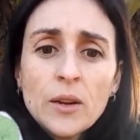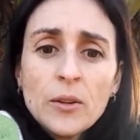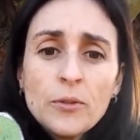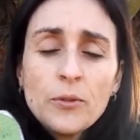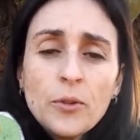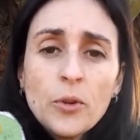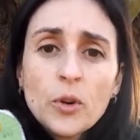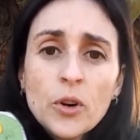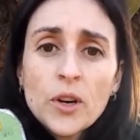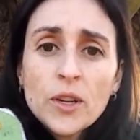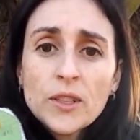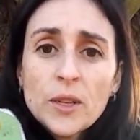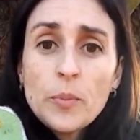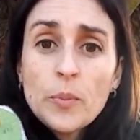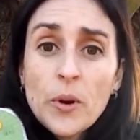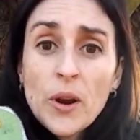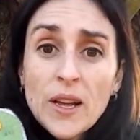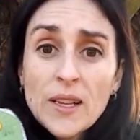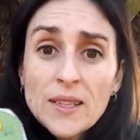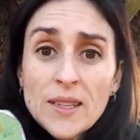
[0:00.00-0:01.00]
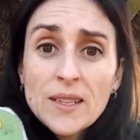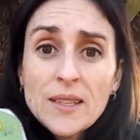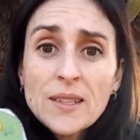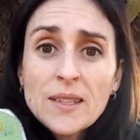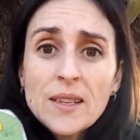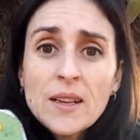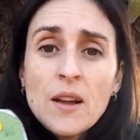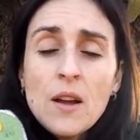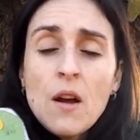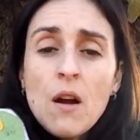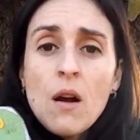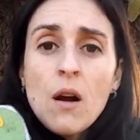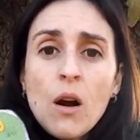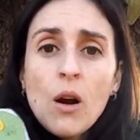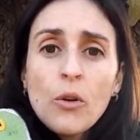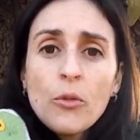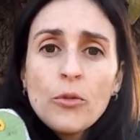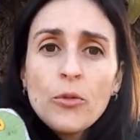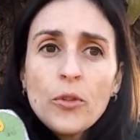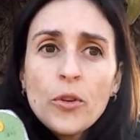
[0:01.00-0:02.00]
for the presence
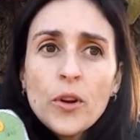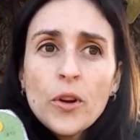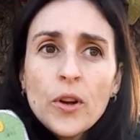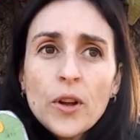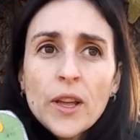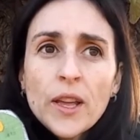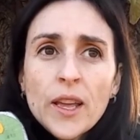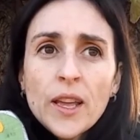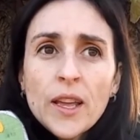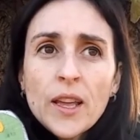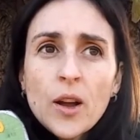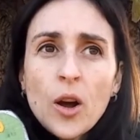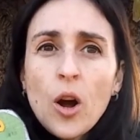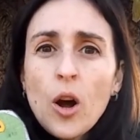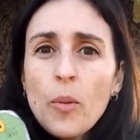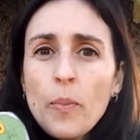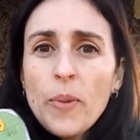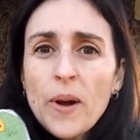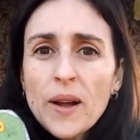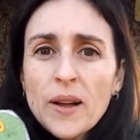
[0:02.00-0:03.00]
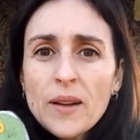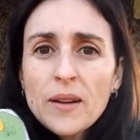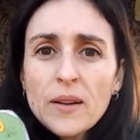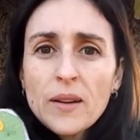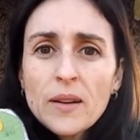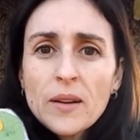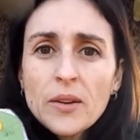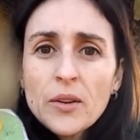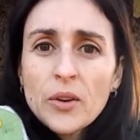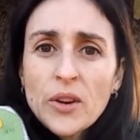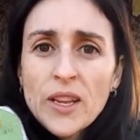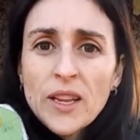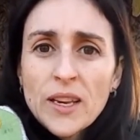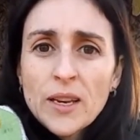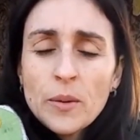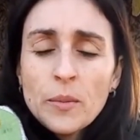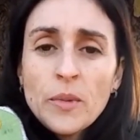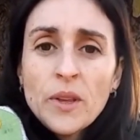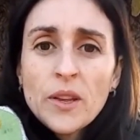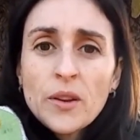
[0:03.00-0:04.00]
of a opaque
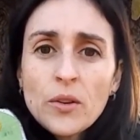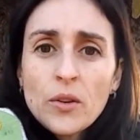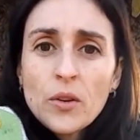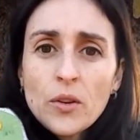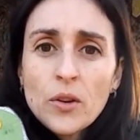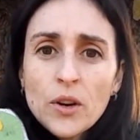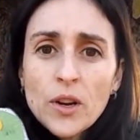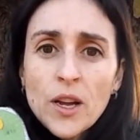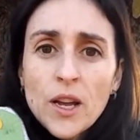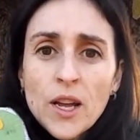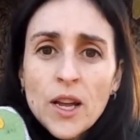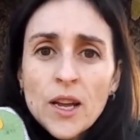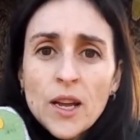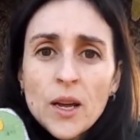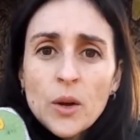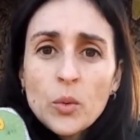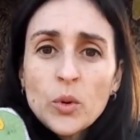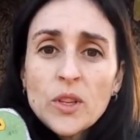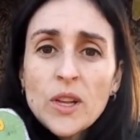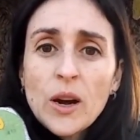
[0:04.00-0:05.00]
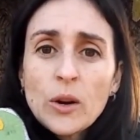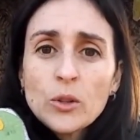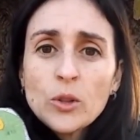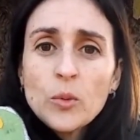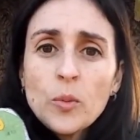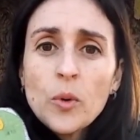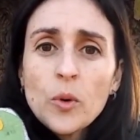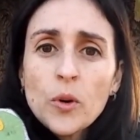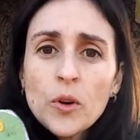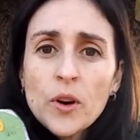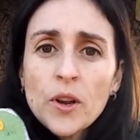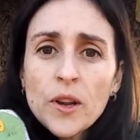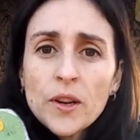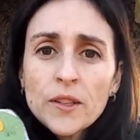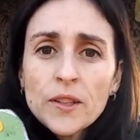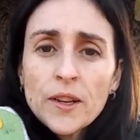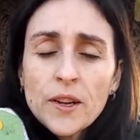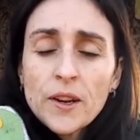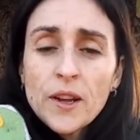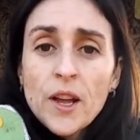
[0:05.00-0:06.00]
green mirror without
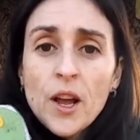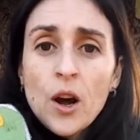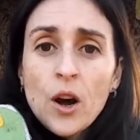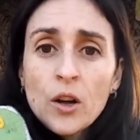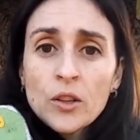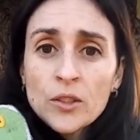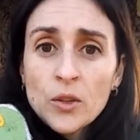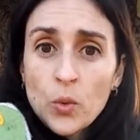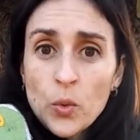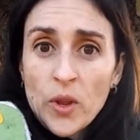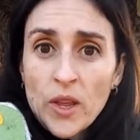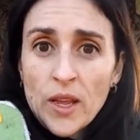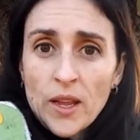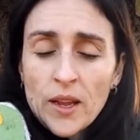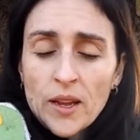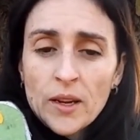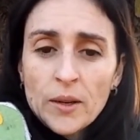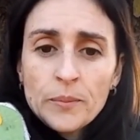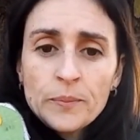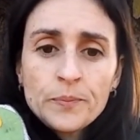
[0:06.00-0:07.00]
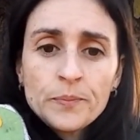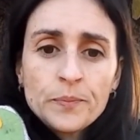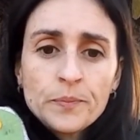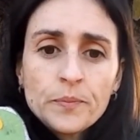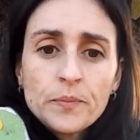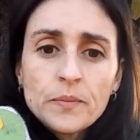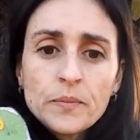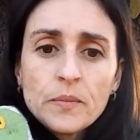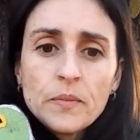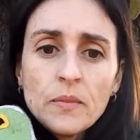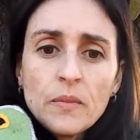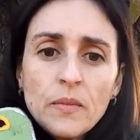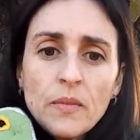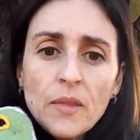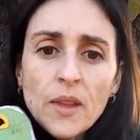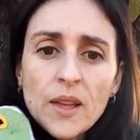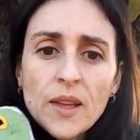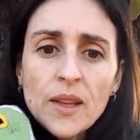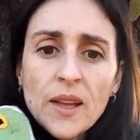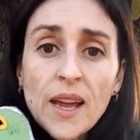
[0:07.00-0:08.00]
border on the wing.
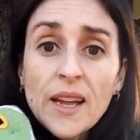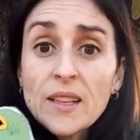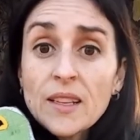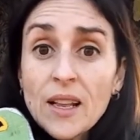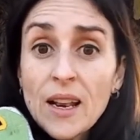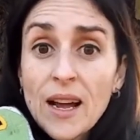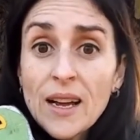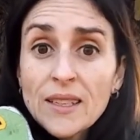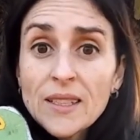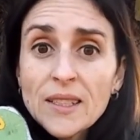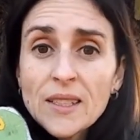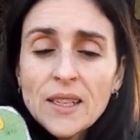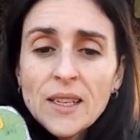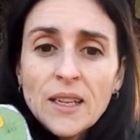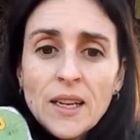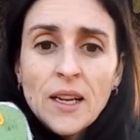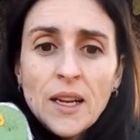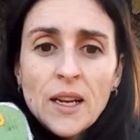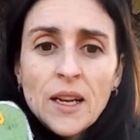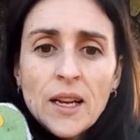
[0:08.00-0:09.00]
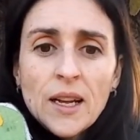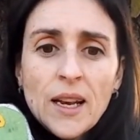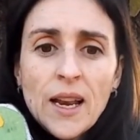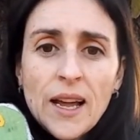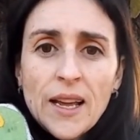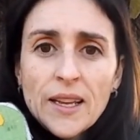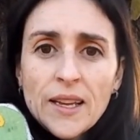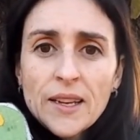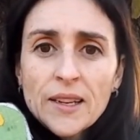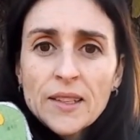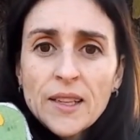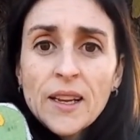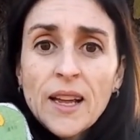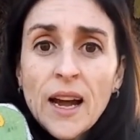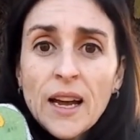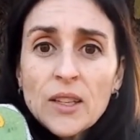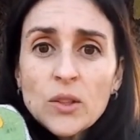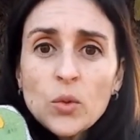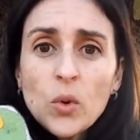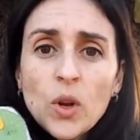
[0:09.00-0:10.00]
At last, like the
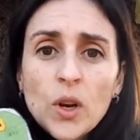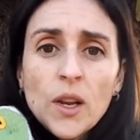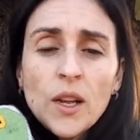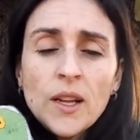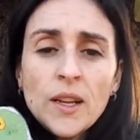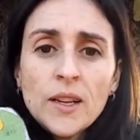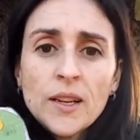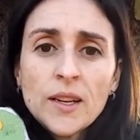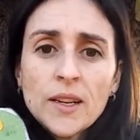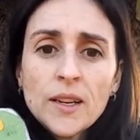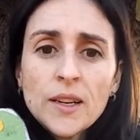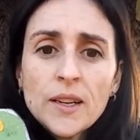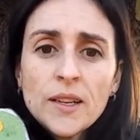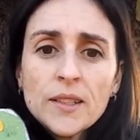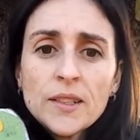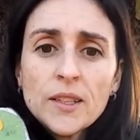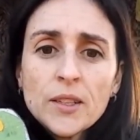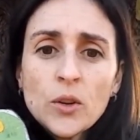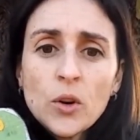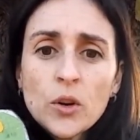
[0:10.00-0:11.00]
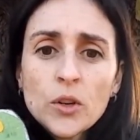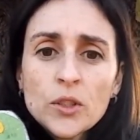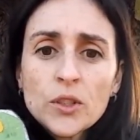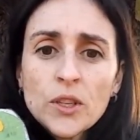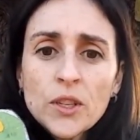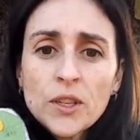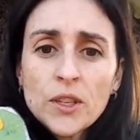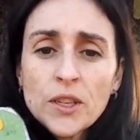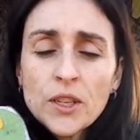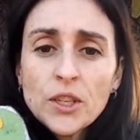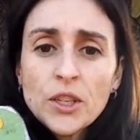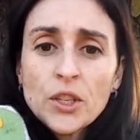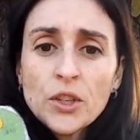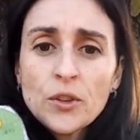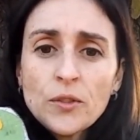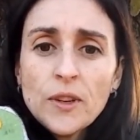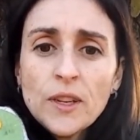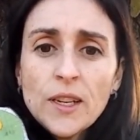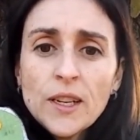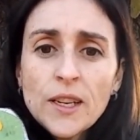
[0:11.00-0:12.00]
gadwall, the northern
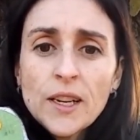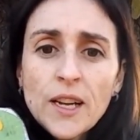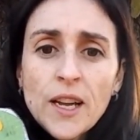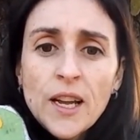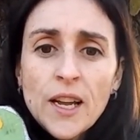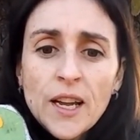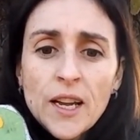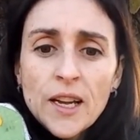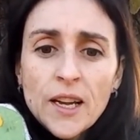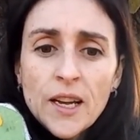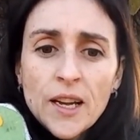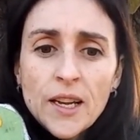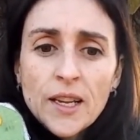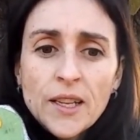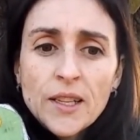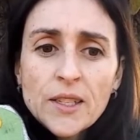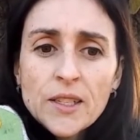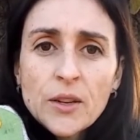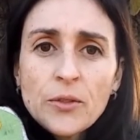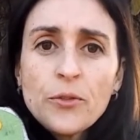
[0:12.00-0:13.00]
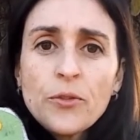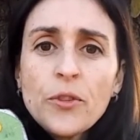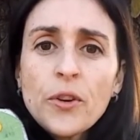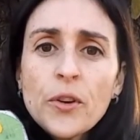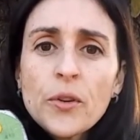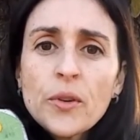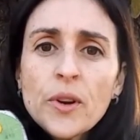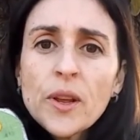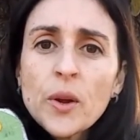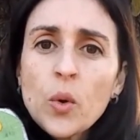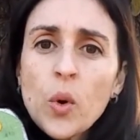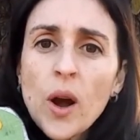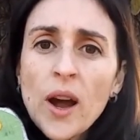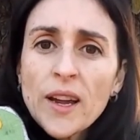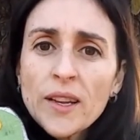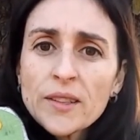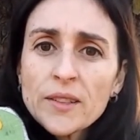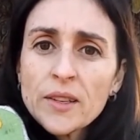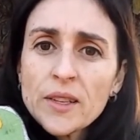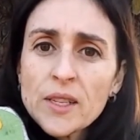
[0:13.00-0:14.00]
shoveler is a fairly
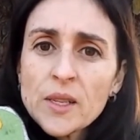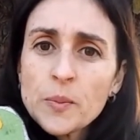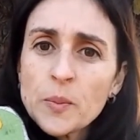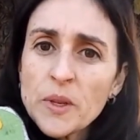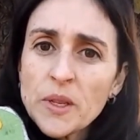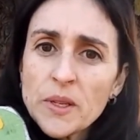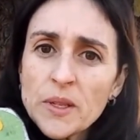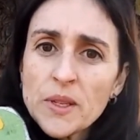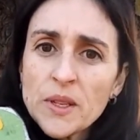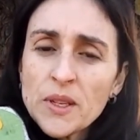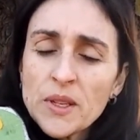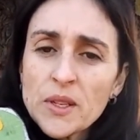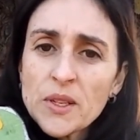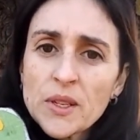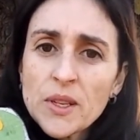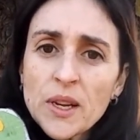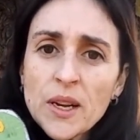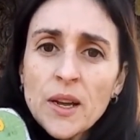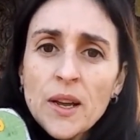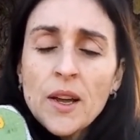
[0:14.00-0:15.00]
quiet species.